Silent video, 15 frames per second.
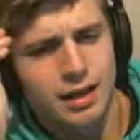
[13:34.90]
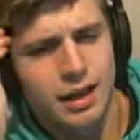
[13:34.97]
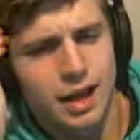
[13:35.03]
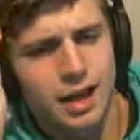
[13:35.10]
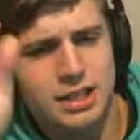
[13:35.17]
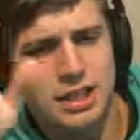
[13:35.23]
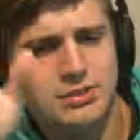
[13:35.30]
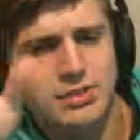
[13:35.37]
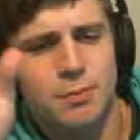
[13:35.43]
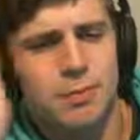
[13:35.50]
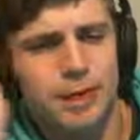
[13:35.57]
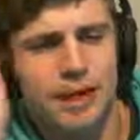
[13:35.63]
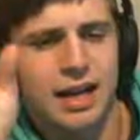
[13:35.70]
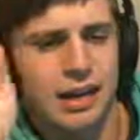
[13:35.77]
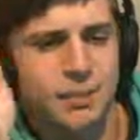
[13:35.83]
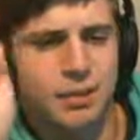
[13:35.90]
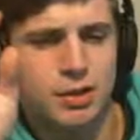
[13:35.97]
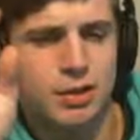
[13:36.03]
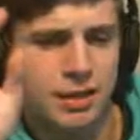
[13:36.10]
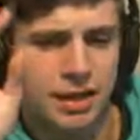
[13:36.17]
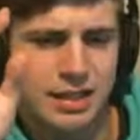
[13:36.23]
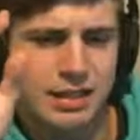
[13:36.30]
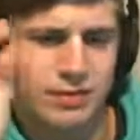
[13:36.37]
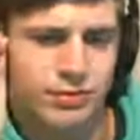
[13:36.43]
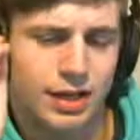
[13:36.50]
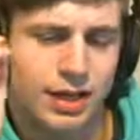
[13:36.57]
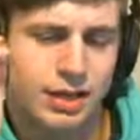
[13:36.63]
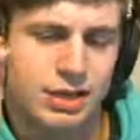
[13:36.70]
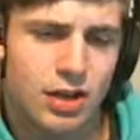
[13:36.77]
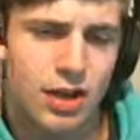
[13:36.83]
I just have to play hyper aggressive, right?
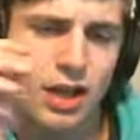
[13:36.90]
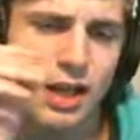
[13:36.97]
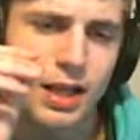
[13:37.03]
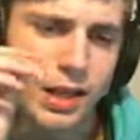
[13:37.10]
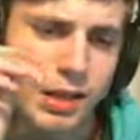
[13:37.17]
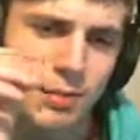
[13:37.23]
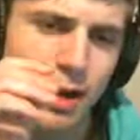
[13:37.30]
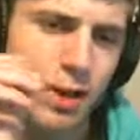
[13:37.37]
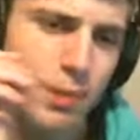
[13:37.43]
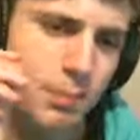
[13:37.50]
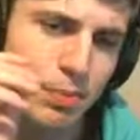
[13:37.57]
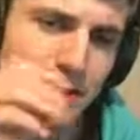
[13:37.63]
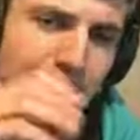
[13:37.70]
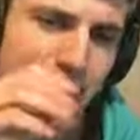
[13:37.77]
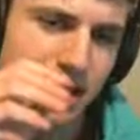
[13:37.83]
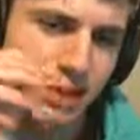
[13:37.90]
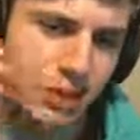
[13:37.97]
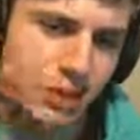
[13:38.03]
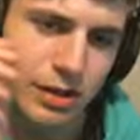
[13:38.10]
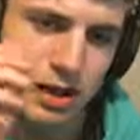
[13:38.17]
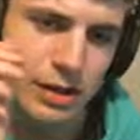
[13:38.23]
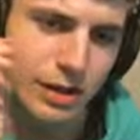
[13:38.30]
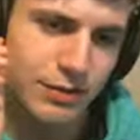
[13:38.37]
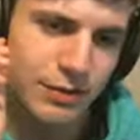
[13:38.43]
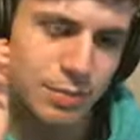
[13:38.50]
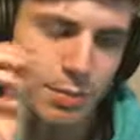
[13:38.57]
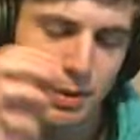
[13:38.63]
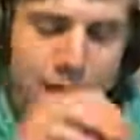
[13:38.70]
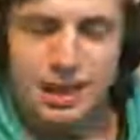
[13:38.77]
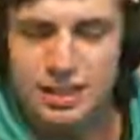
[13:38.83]
It's all about playing as aggressive as
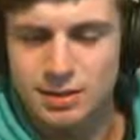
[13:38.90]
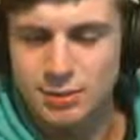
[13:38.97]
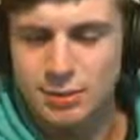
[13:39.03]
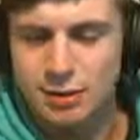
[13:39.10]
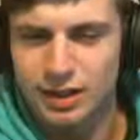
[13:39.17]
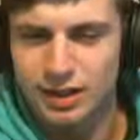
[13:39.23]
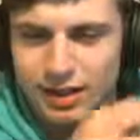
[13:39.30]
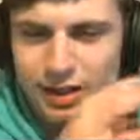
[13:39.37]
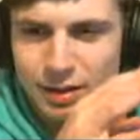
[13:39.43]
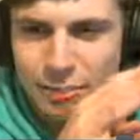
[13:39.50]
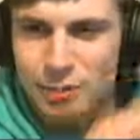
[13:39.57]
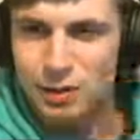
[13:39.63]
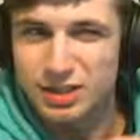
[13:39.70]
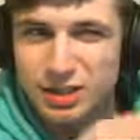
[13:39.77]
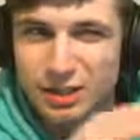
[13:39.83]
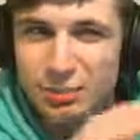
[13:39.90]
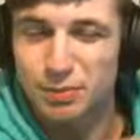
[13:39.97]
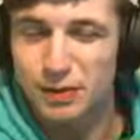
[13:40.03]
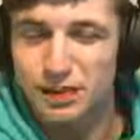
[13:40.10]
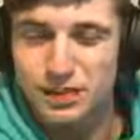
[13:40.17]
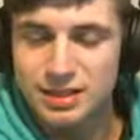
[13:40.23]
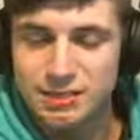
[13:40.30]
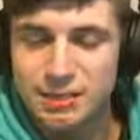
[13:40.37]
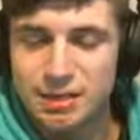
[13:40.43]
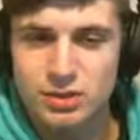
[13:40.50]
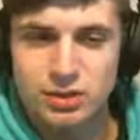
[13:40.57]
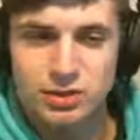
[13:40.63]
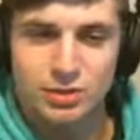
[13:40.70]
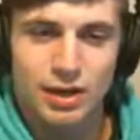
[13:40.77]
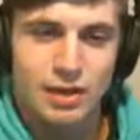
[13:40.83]
possible, and I think the person that plays the most
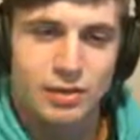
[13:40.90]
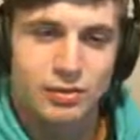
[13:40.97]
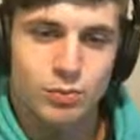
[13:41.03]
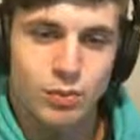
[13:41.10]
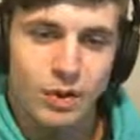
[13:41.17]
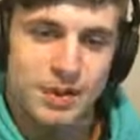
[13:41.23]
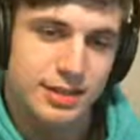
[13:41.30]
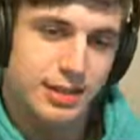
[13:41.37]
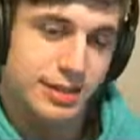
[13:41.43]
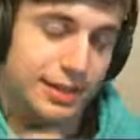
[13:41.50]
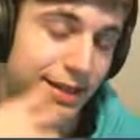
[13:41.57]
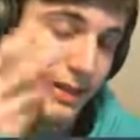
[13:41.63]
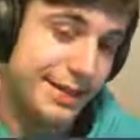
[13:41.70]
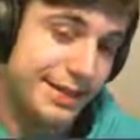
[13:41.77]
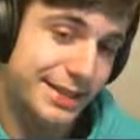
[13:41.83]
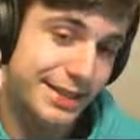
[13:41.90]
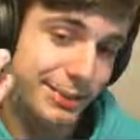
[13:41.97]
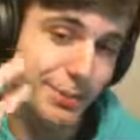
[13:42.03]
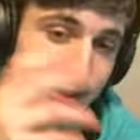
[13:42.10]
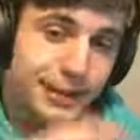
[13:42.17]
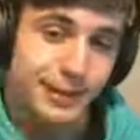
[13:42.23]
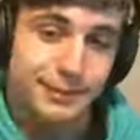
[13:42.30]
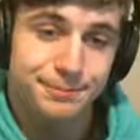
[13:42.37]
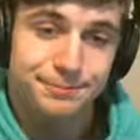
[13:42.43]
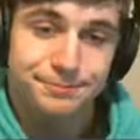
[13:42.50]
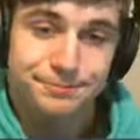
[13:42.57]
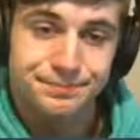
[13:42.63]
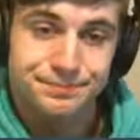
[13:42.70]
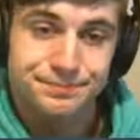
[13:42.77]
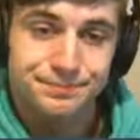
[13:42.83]
aggressive wins. That's simply
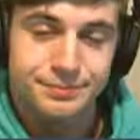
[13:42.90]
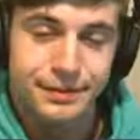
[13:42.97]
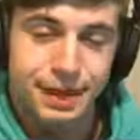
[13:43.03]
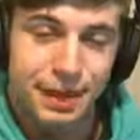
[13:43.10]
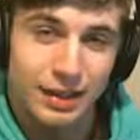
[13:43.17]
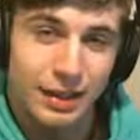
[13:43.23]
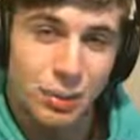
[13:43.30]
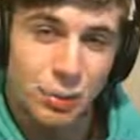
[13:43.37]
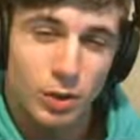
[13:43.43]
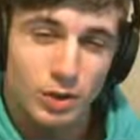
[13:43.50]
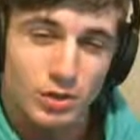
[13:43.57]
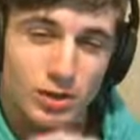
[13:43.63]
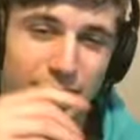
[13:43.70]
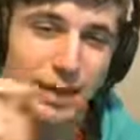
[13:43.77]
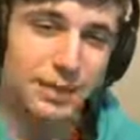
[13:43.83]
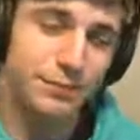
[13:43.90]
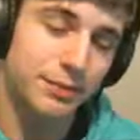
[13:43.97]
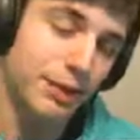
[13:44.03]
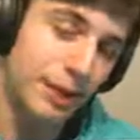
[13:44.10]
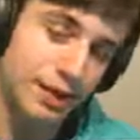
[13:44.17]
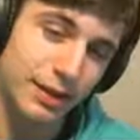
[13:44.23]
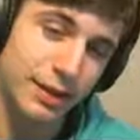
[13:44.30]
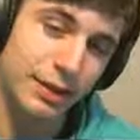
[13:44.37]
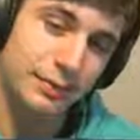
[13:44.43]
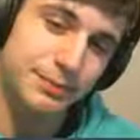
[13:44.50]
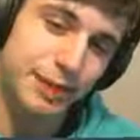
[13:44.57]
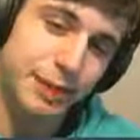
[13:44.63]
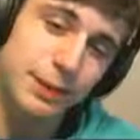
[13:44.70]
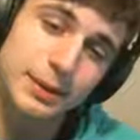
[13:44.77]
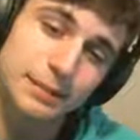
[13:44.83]
how the game works right now, I think.
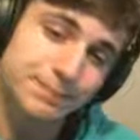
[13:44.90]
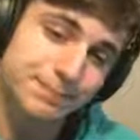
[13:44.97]
Anyway.